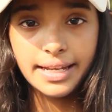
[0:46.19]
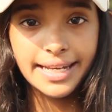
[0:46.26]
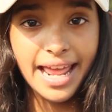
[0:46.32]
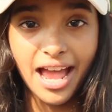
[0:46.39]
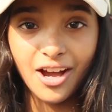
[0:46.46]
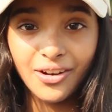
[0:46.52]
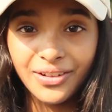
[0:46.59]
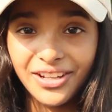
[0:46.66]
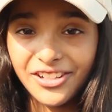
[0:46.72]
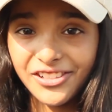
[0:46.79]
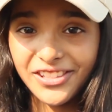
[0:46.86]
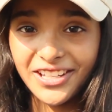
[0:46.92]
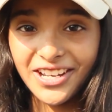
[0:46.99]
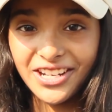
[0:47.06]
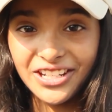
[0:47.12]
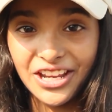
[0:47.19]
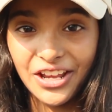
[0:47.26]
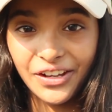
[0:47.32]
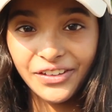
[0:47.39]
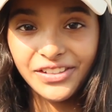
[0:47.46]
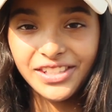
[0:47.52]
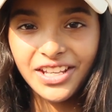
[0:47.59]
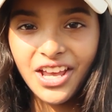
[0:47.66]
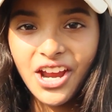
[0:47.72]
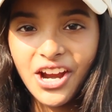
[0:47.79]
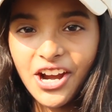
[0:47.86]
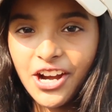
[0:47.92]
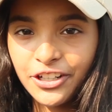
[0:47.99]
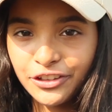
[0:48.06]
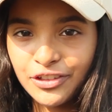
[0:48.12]
Now, here's the good news.
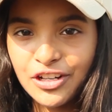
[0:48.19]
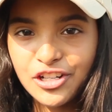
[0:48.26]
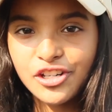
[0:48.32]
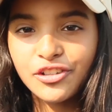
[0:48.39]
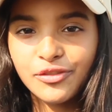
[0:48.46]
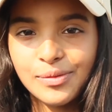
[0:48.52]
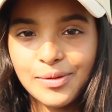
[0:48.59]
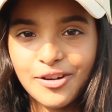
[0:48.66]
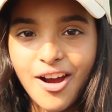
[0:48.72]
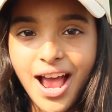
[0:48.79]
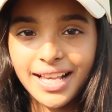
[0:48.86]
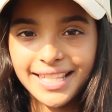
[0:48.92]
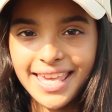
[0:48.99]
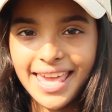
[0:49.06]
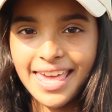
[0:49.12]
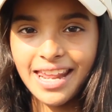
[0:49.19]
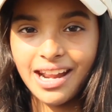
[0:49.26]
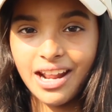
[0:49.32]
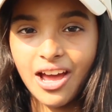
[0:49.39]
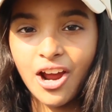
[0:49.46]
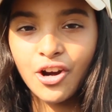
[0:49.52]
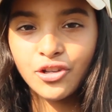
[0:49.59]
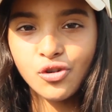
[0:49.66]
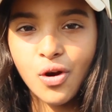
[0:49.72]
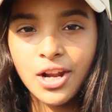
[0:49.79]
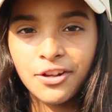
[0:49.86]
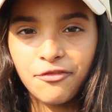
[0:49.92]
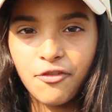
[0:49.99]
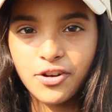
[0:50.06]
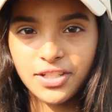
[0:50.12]
Earth Rangers from across Canada are
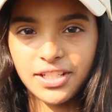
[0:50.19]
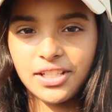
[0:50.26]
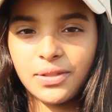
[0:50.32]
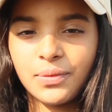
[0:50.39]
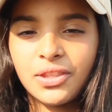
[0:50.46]
joining forces